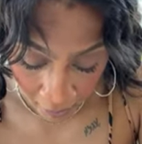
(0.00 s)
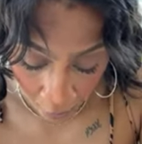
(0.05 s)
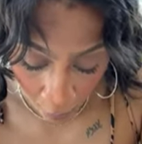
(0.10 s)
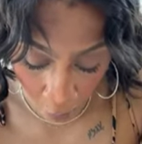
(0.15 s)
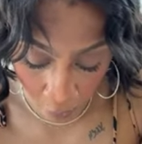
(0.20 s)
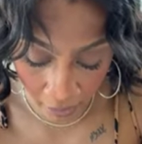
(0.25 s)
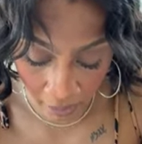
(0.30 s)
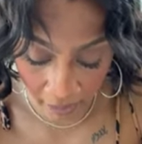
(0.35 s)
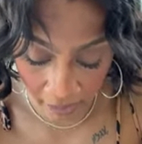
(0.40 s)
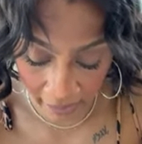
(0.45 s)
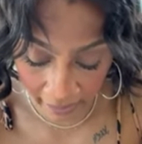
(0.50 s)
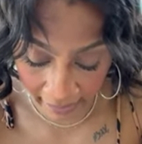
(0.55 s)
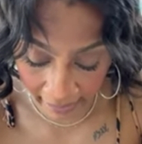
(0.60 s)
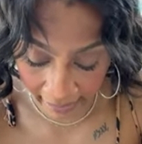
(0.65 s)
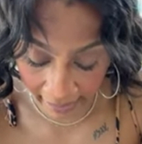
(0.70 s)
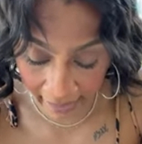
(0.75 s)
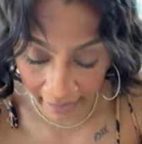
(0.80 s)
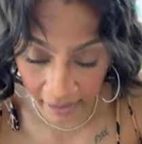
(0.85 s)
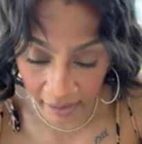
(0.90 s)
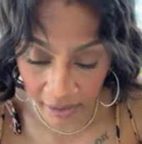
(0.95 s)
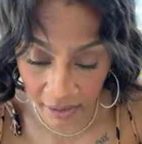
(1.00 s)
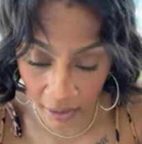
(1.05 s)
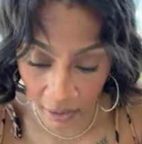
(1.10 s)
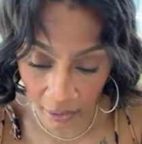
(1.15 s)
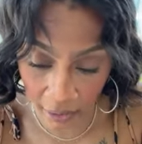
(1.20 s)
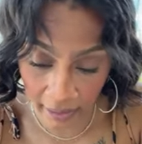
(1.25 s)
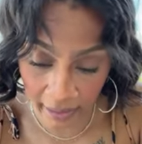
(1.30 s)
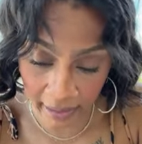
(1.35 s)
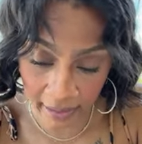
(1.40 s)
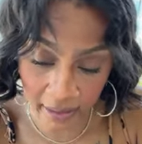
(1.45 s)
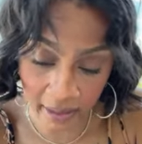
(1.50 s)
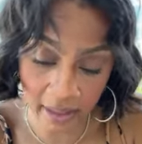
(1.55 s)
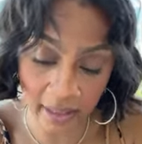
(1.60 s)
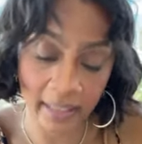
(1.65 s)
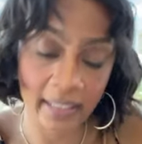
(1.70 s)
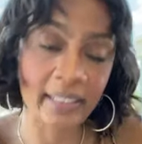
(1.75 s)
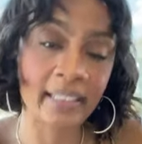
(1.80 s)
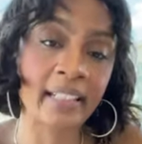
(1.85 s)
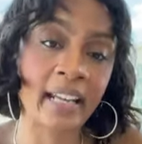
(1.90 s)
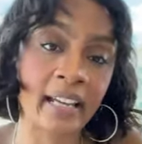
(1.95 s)
went on a day's journey into
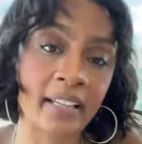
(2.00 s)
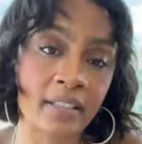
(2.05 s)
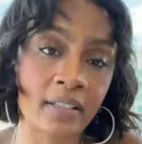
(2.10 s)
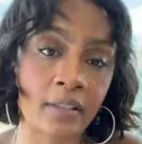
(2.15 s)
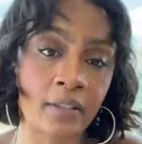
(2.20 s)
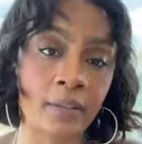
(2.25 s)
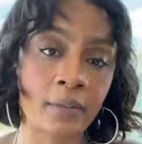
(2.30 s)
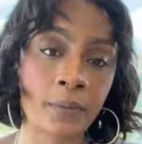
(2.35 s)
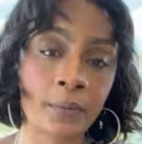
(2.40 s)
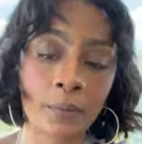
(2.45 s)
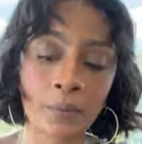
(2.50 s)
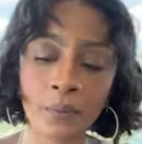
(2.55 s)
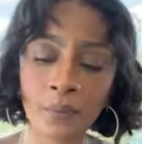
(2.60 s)
the desert.